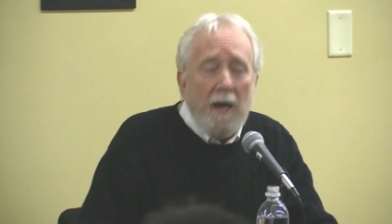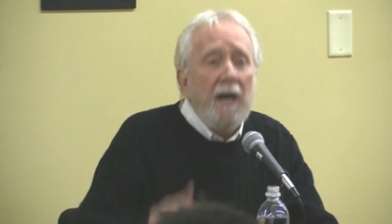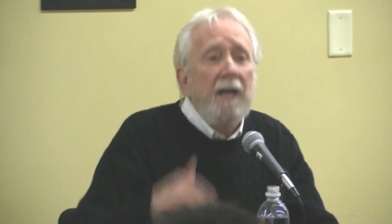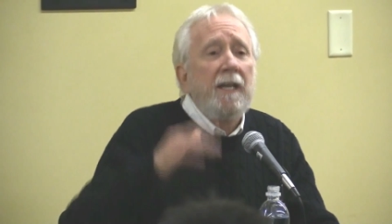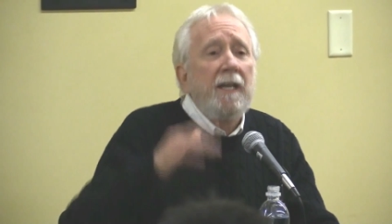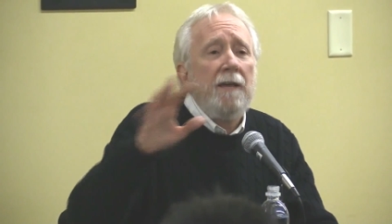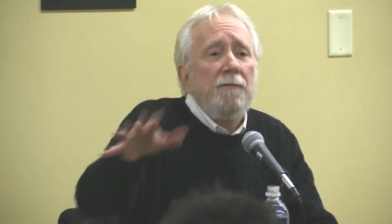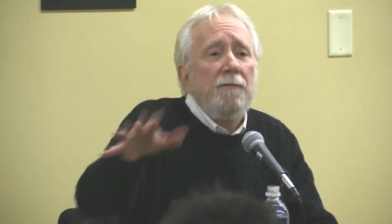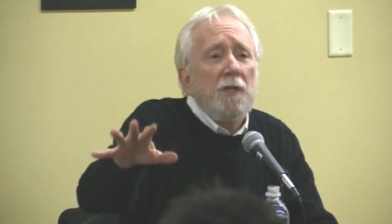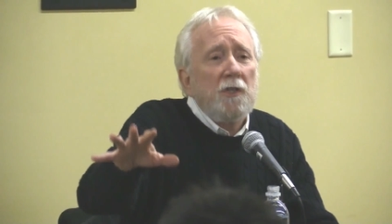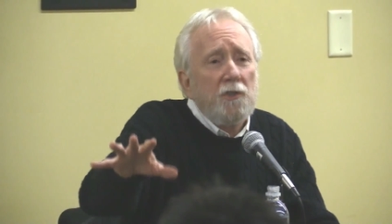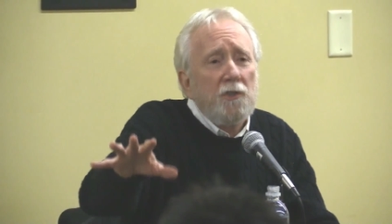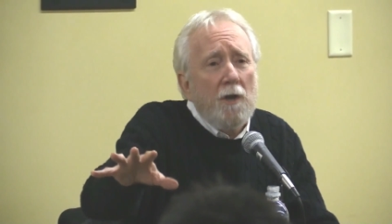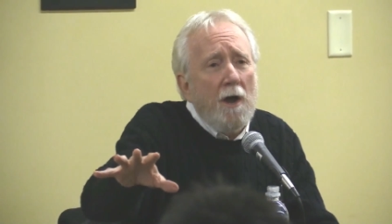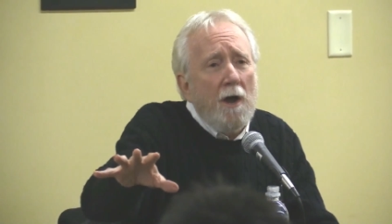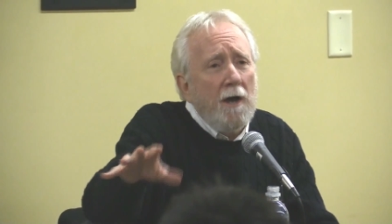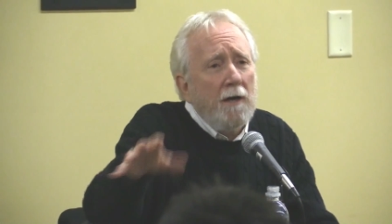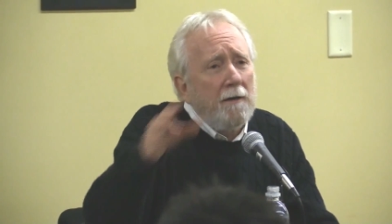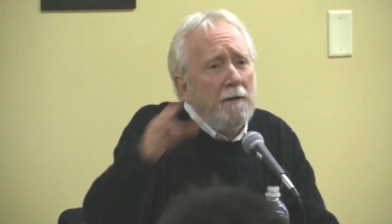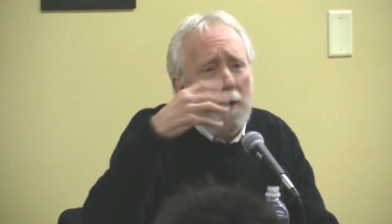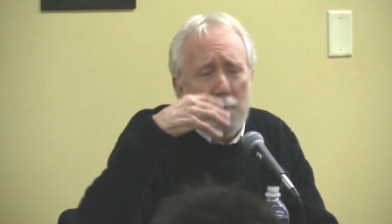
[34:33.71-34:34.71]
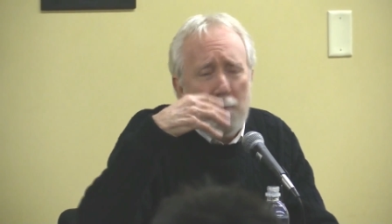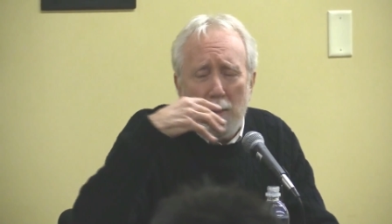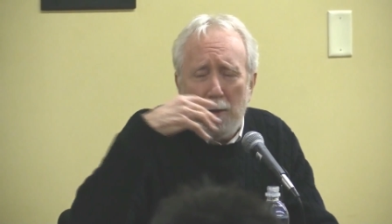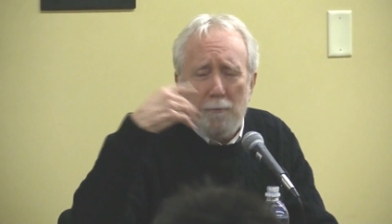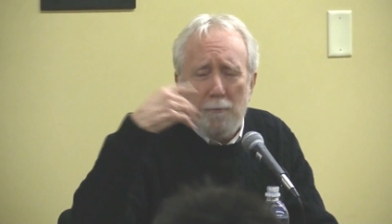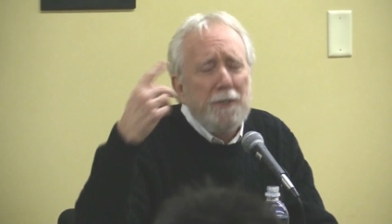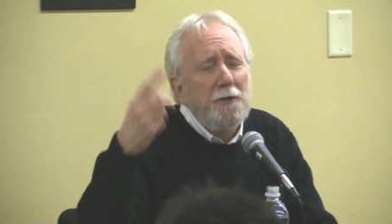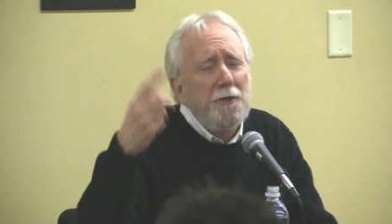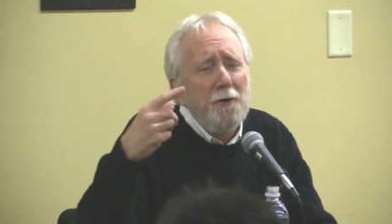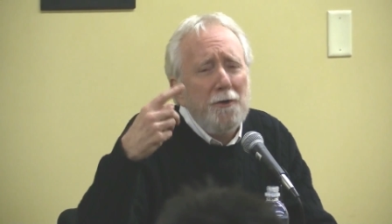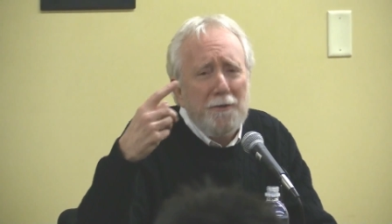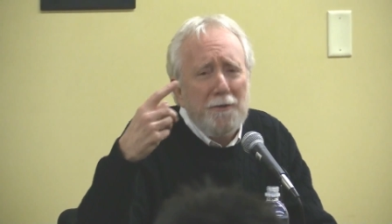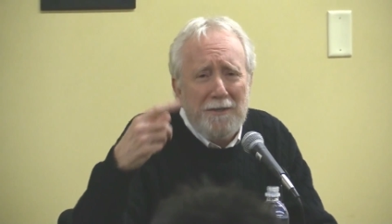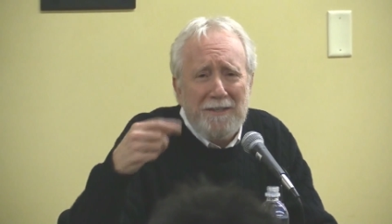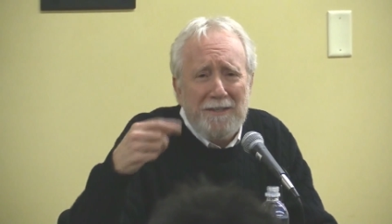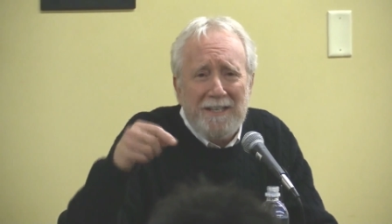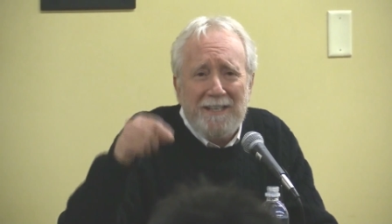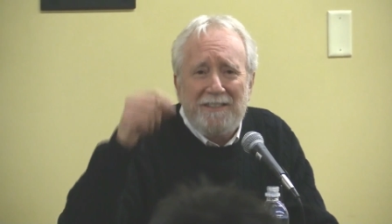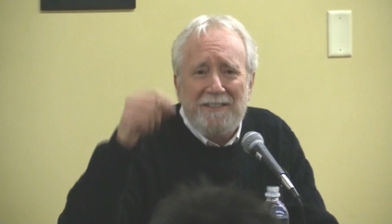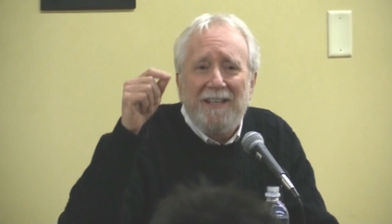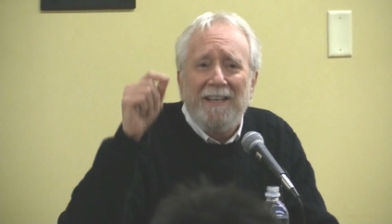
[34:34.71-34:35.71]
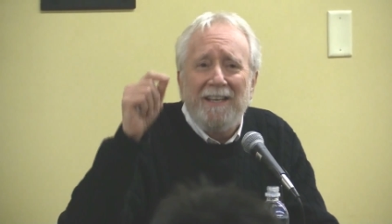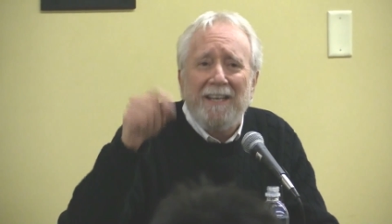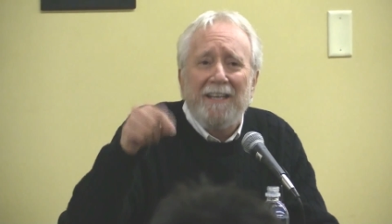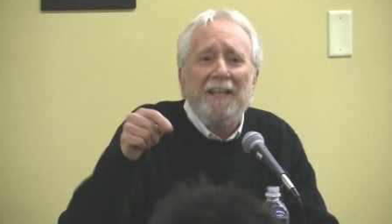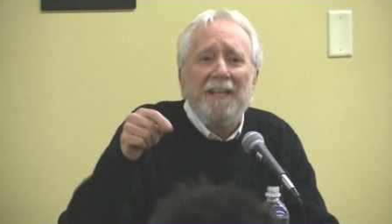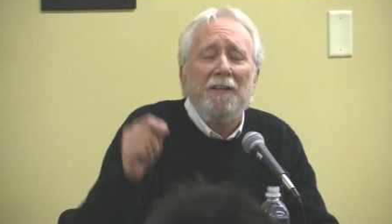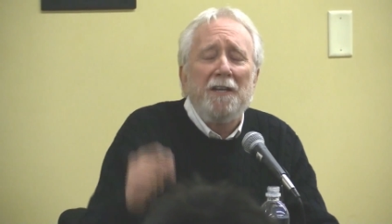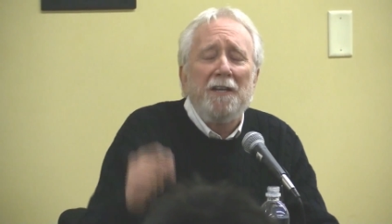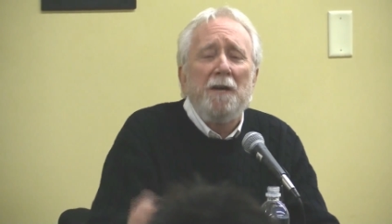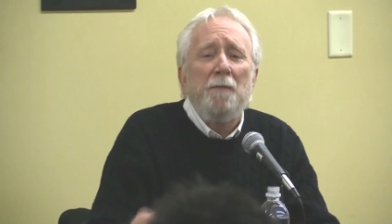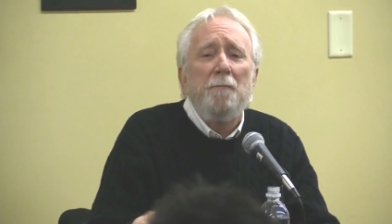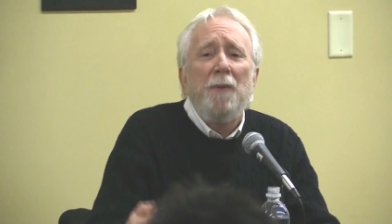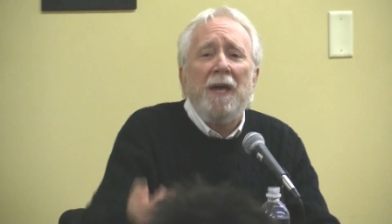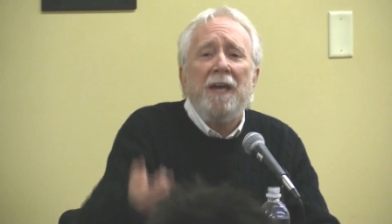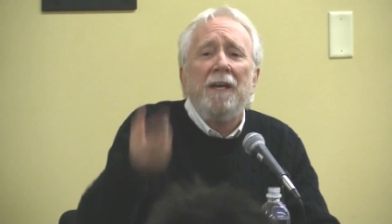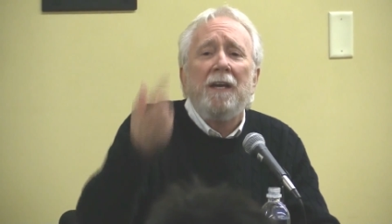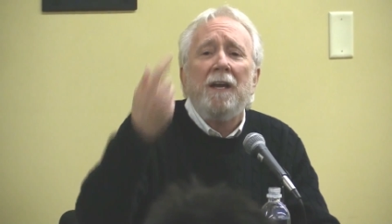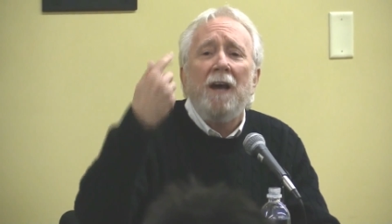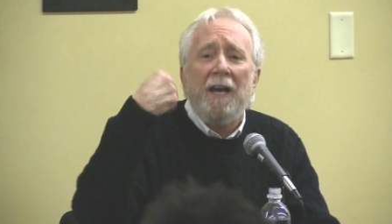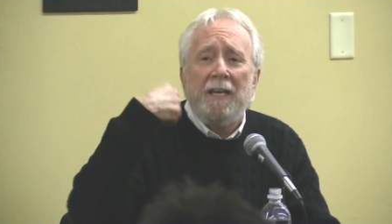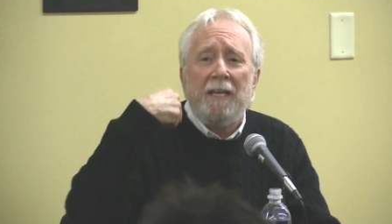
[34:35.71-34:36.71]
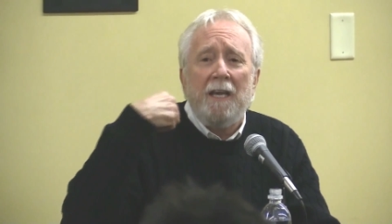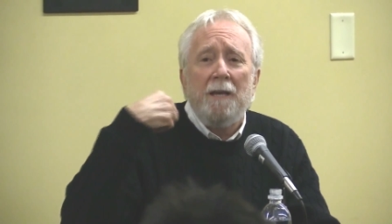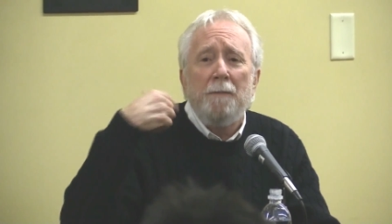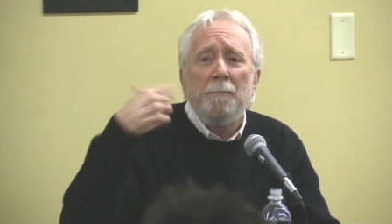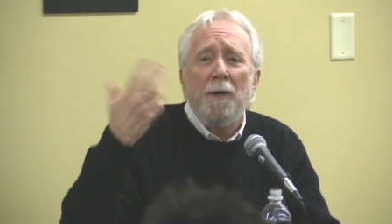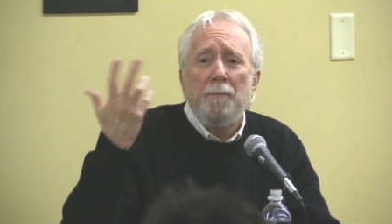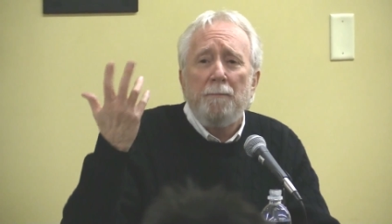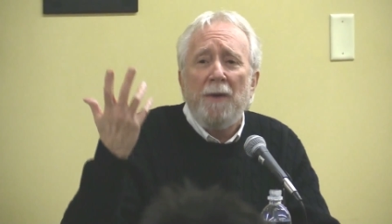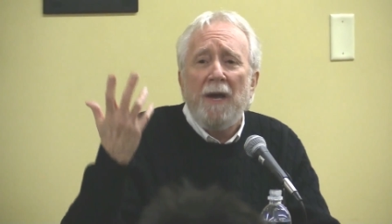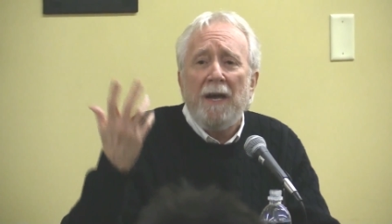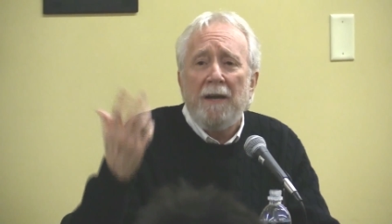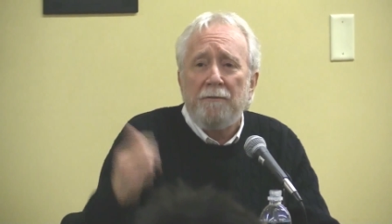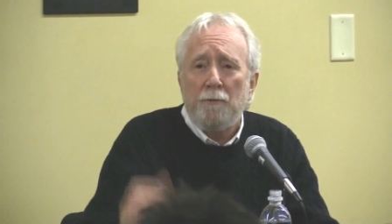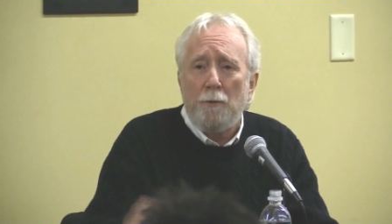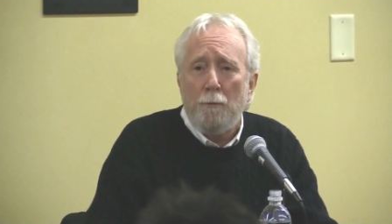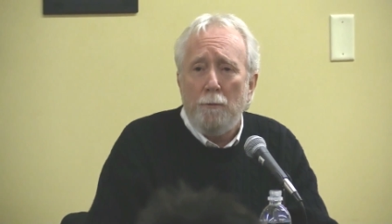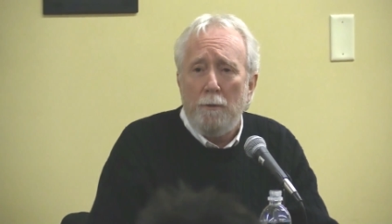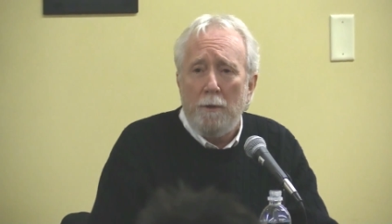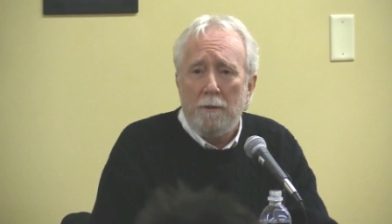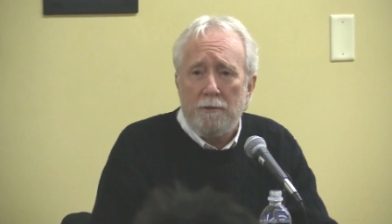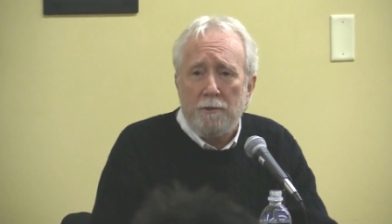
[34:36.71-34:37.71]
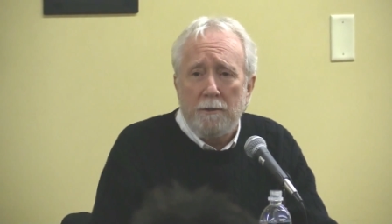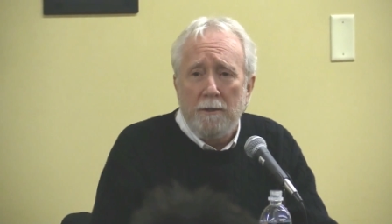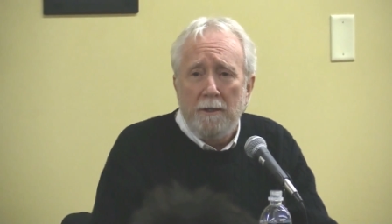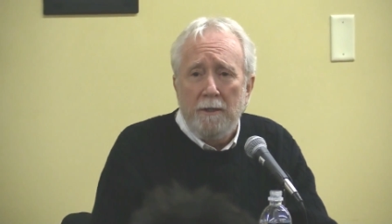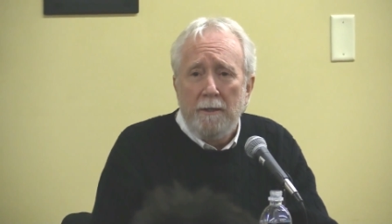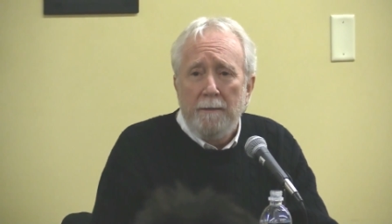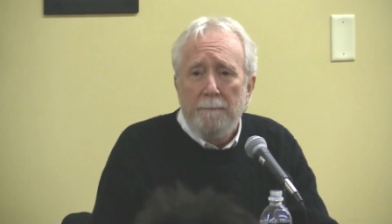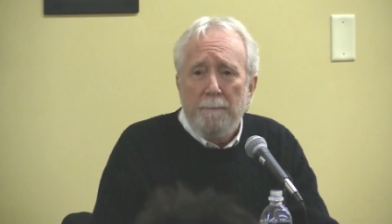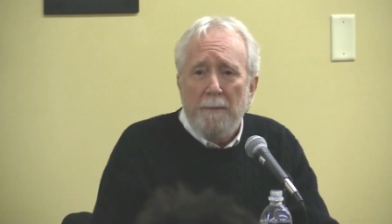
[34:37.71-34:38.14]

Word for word: I gave this talk, I want to return to this, at Elliott Bay. guy came up afterwards.